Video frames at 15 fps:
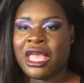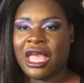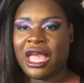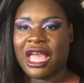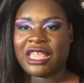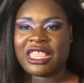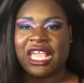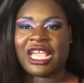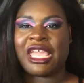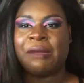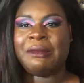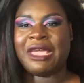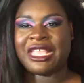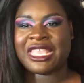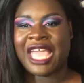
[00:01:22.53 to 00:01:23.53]
I said, give
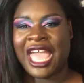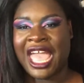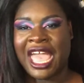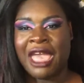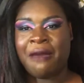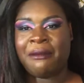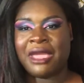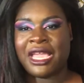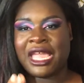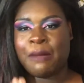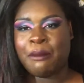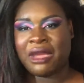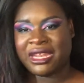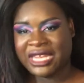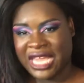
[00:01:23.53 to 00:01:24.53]
me a time and give
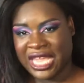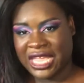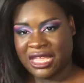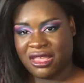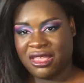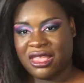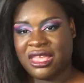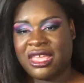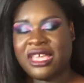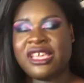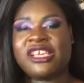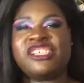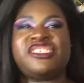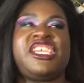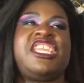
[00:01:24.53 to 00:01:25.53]
me a date.
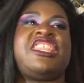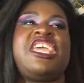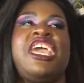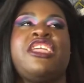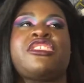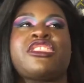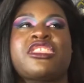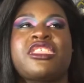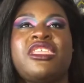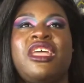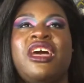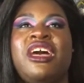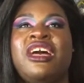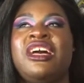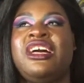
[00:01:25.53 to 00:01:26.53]
She said,
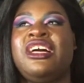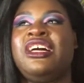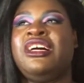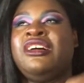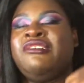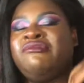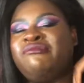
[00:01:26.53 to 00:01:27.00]
uh,